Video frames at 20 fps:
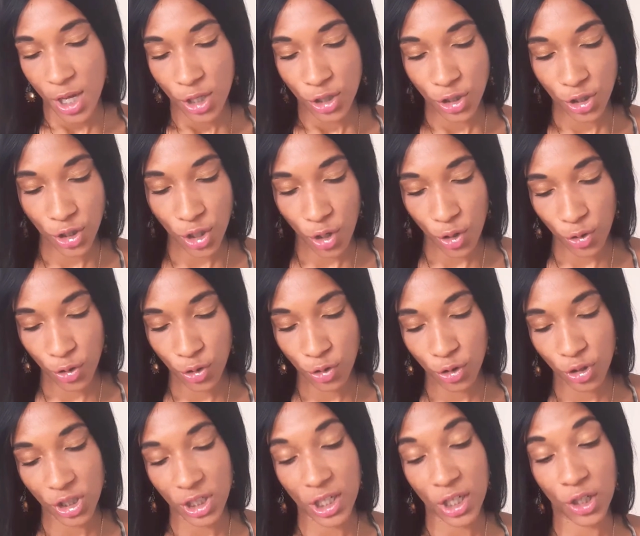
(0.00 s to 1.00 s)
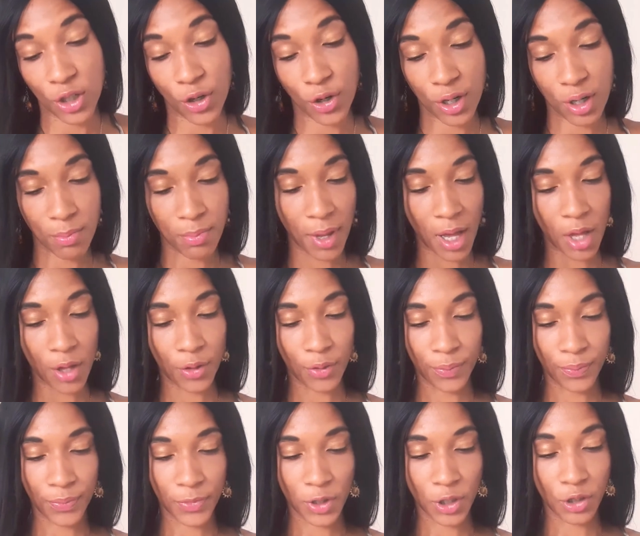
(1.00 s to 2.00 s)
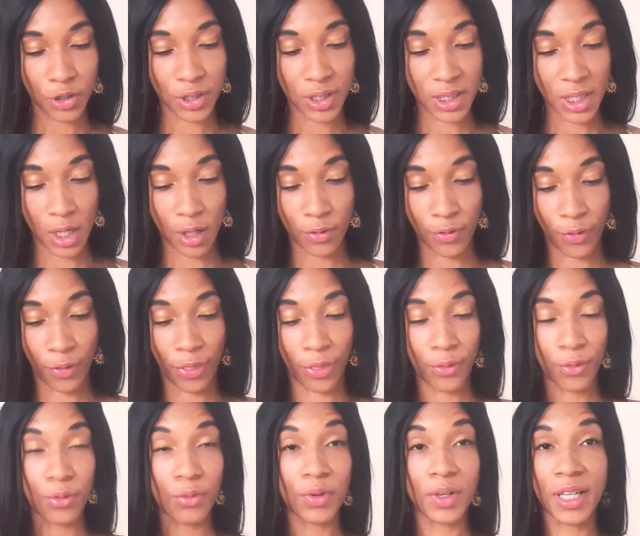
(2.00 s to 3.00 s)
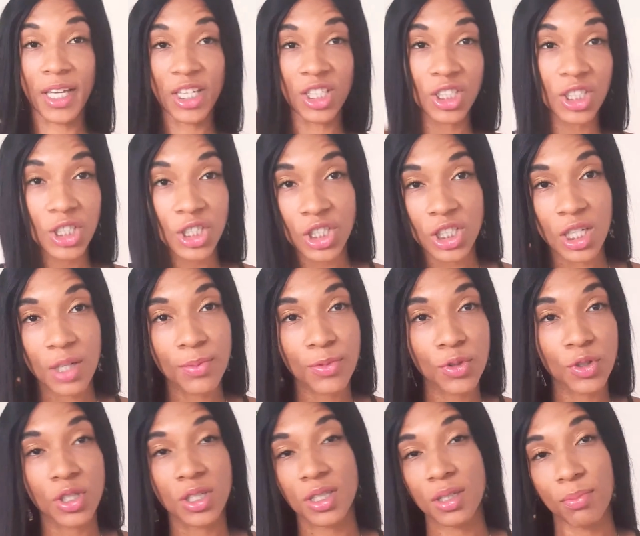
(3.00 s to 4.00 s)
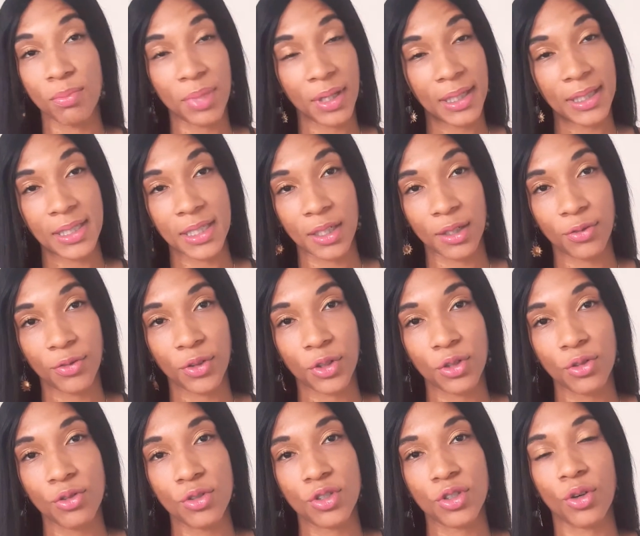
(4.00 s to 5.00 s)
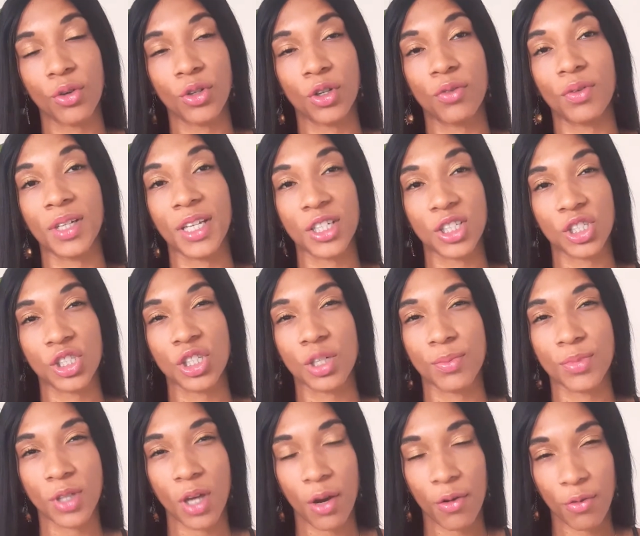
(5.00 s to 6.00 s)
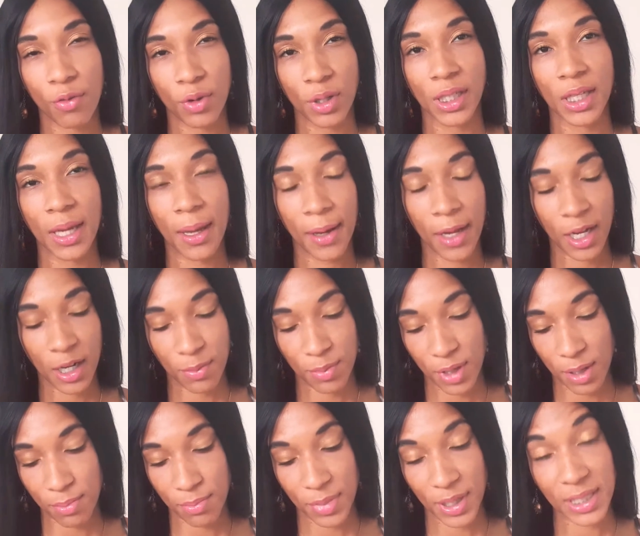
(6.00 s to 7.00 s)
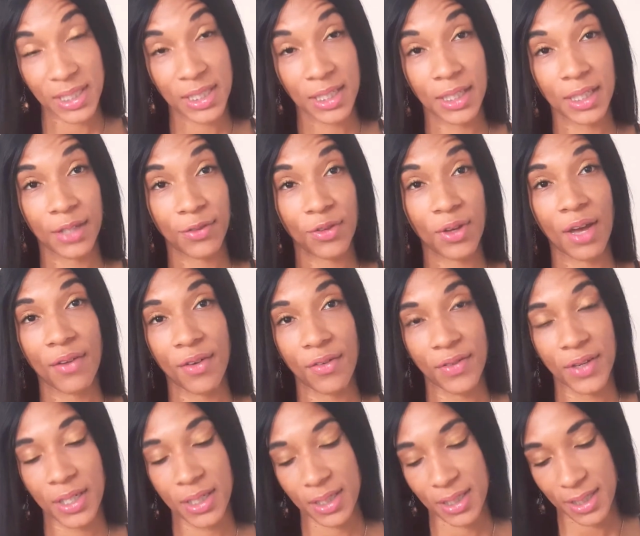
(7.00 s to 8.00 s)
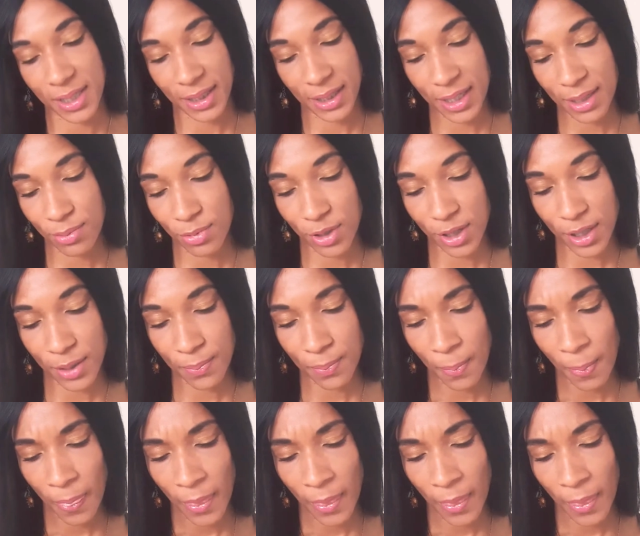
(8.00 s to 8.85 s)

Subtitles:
So you usually learn about yourself through relationships, which is a big deal for you. So your relationships are going to be a big deal if you have a Venus in Libra.